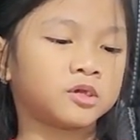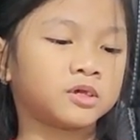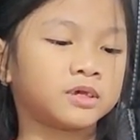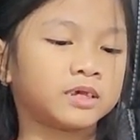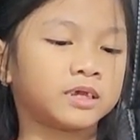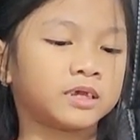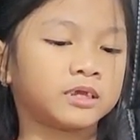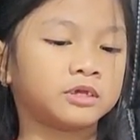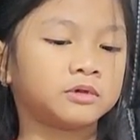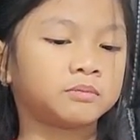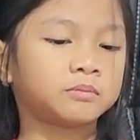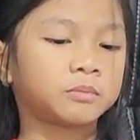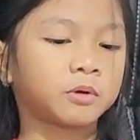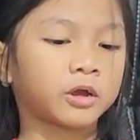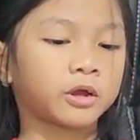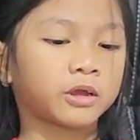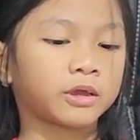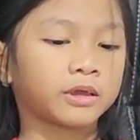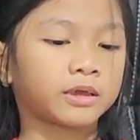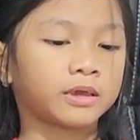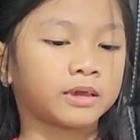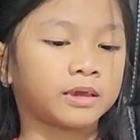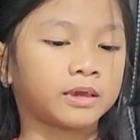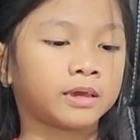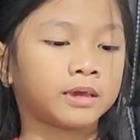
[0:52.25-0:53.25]
Said
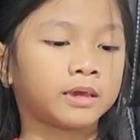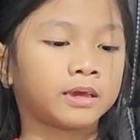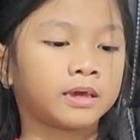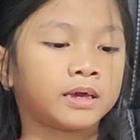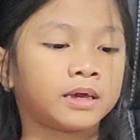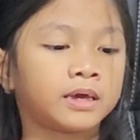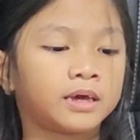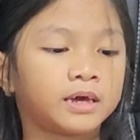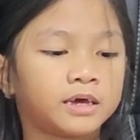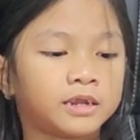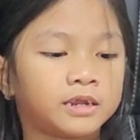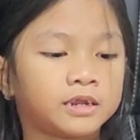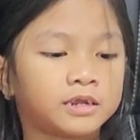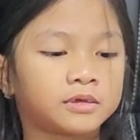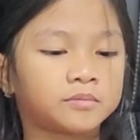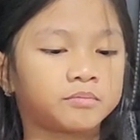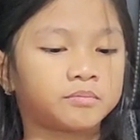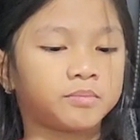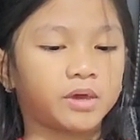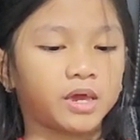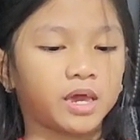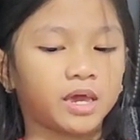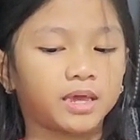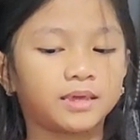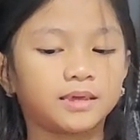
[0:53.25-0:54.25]
Sparky. It is
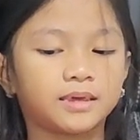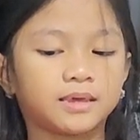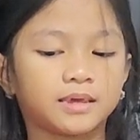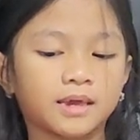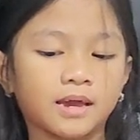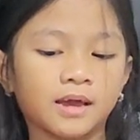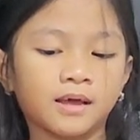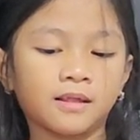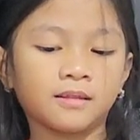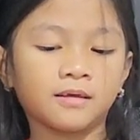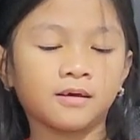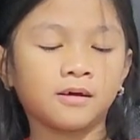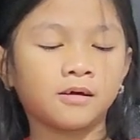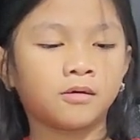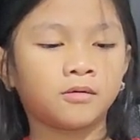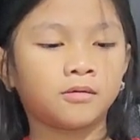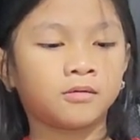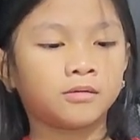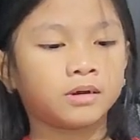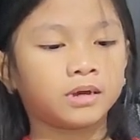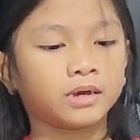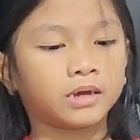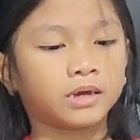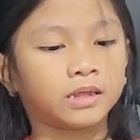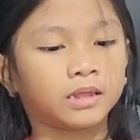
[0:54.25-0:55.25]
big, yellow,
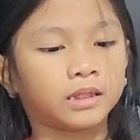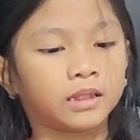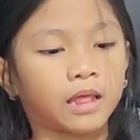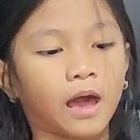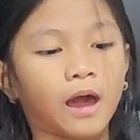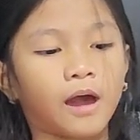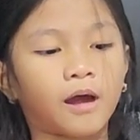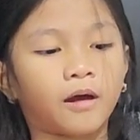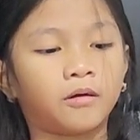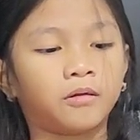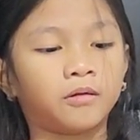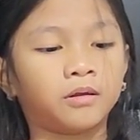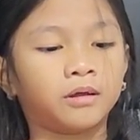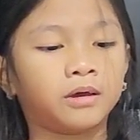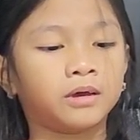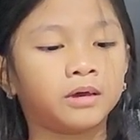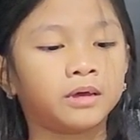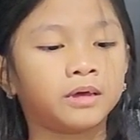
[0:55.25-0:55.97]
and loud.